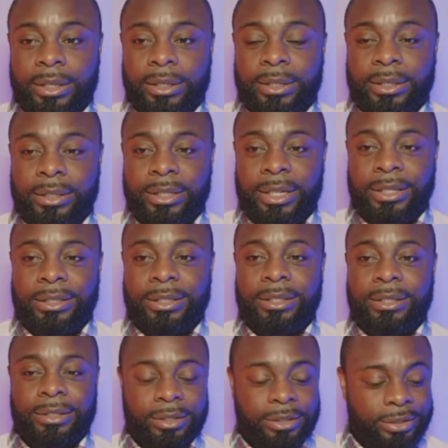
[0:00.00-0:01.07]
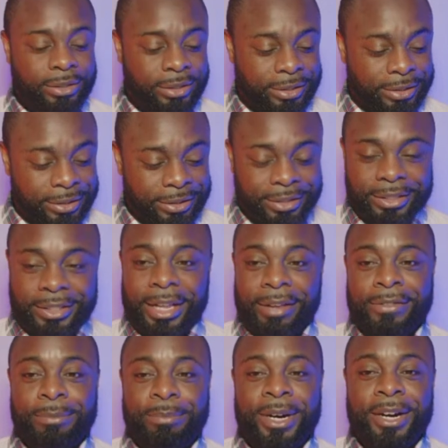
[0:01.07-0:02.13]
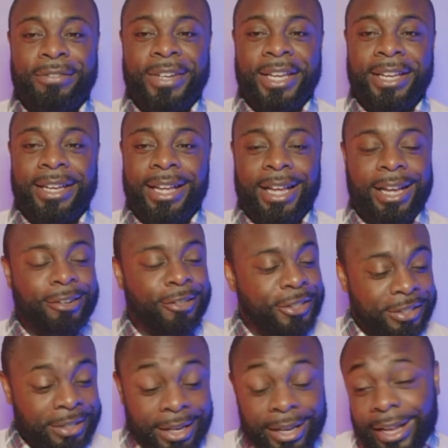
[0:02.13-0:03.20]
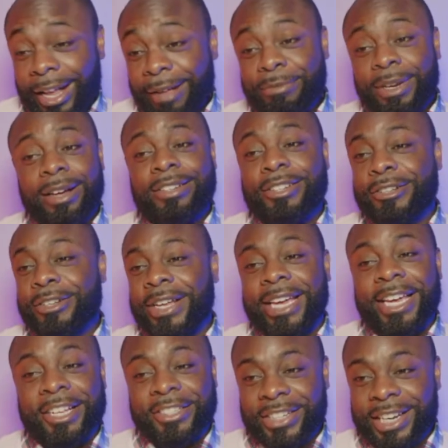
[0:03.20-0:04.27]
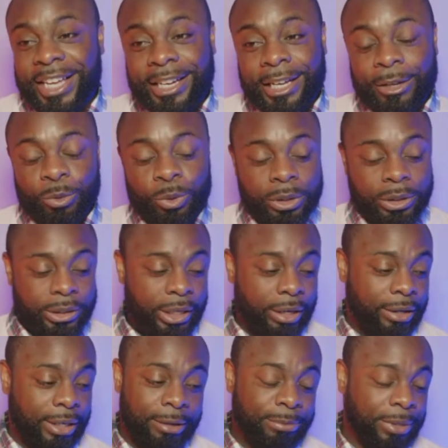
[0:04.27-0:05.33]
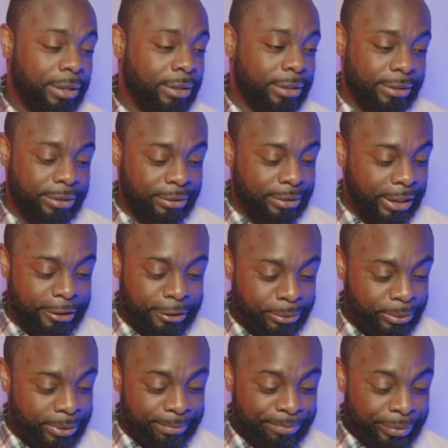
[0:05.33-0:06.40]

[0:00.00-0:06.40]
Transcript: Sandra's just having a birthday. I'm not going to age her like I would Sherry. I'm not going to do that too.